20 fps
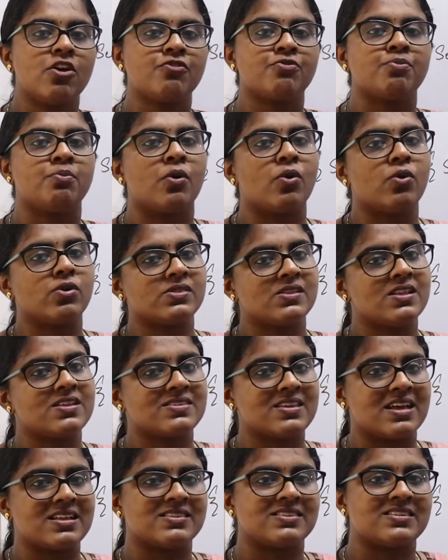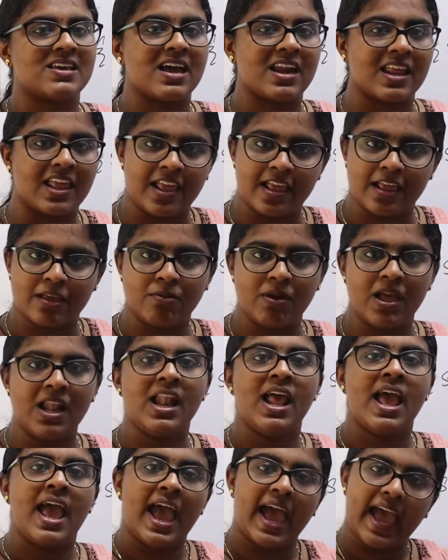of both the sets are equal
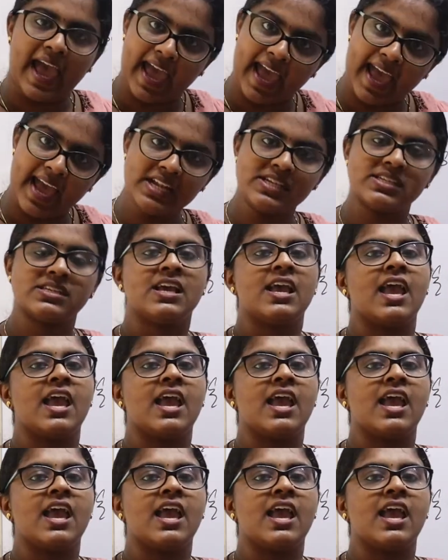and